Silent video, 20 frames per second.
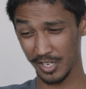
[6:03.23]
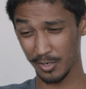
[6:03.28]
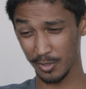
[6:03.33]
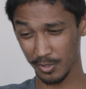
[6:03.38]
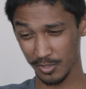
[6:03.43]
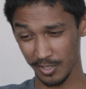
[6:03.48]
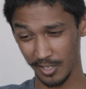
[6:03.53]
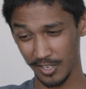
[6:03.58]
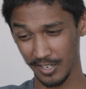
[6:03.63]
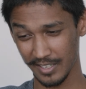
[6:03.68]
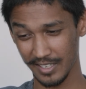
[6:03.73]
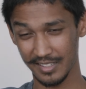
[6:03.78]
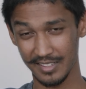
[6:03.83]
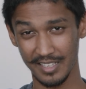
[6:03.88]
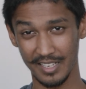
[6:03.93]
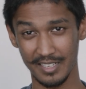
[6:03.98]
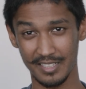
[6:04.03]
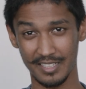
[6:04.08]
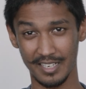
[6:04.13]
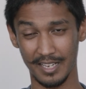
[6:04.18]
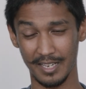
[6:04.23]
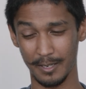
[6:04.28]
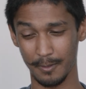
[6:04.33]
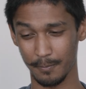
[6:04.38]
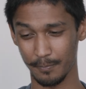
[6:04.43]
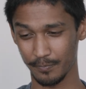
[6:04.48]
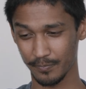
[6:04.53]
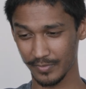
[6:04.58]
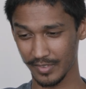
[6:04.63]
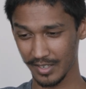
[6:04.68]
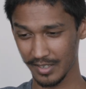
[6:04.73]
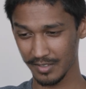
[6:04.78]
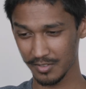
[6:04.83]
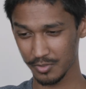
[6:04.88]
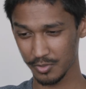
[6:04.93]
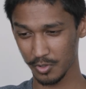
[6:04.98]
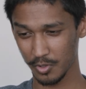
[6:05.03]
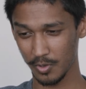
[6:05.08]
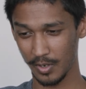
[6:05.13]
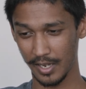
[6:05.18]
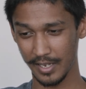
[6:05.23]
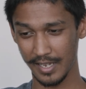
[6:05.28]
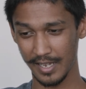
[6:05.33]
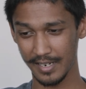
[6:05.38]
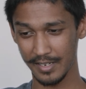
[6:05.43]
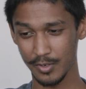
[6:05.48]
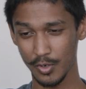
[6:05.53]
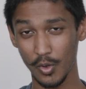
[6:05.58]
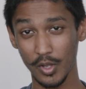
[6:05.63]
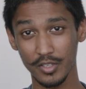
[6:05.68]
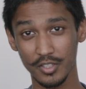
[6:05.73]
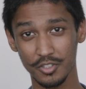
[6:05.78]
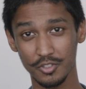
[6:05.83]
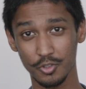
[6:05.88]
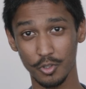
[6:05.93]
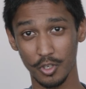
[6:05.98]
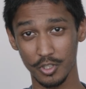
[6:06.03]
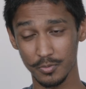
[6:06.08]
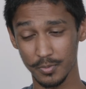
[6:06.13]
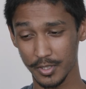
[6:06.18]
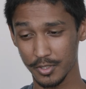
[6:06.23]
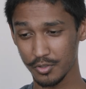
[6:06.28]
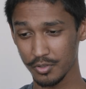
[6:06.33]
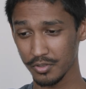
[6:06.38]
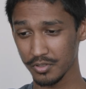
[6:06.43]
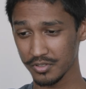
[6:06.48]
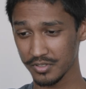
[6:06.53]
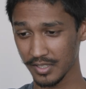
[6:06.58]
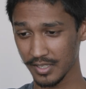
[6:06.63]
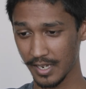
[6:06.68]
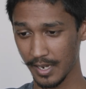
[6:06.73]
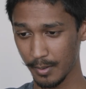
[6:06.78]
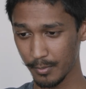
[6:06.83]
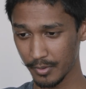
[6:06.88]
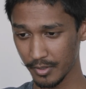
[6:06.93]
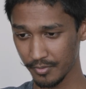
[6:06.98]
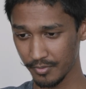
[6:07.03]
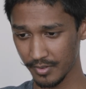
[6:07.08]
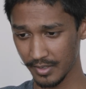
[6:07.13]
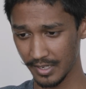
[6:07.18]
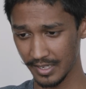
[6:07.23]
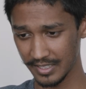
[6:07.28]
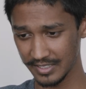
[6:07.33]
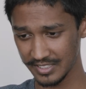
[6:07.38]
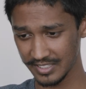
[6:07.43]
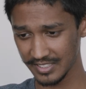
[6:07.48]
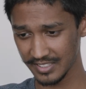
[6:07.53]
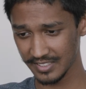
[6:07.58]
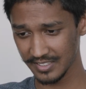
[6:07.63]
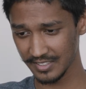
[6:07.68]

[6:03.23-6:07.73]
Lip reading: 10 o'clock at that time. So I had no other choice but to use the camera flash.